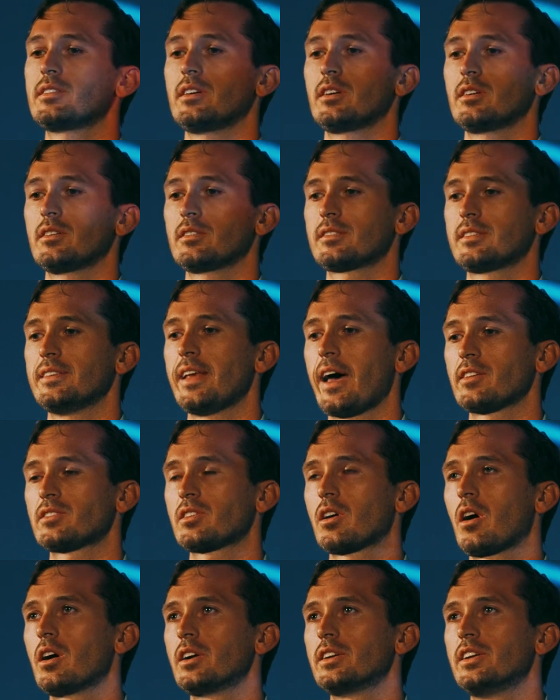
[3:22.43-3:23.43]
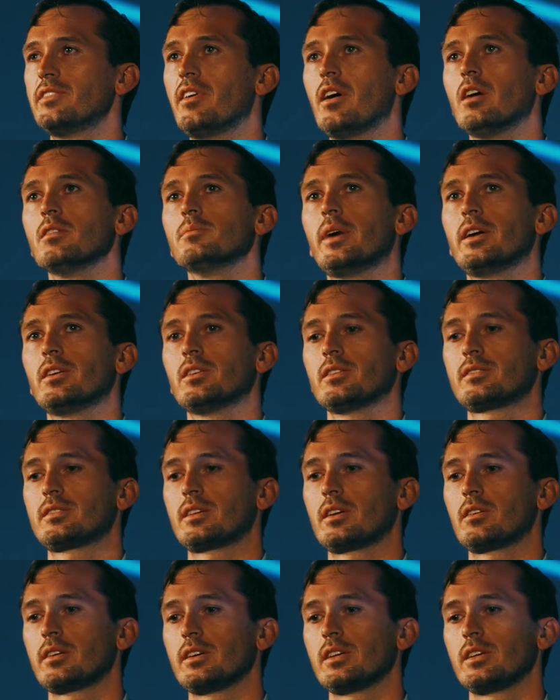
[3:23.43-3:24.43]
year's NASCAR Developmental
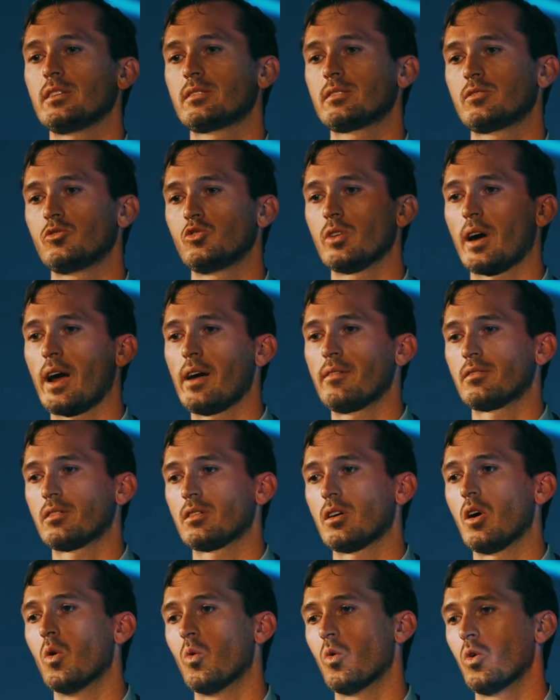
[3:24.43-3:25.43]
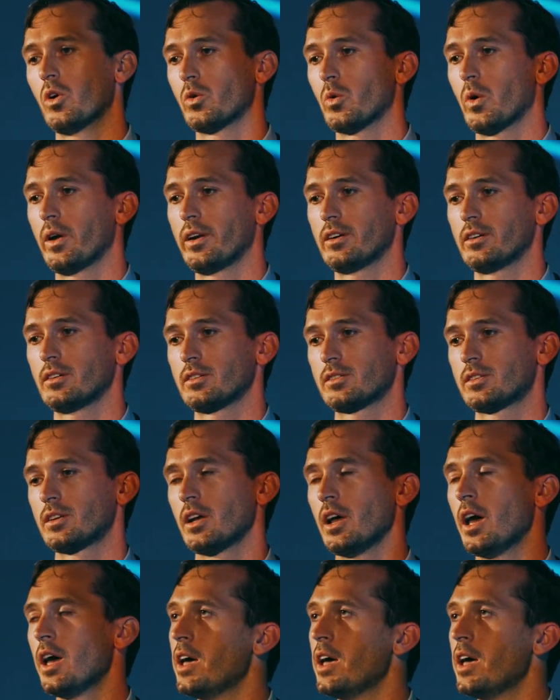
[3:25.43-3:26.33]
Series Driver Award winners,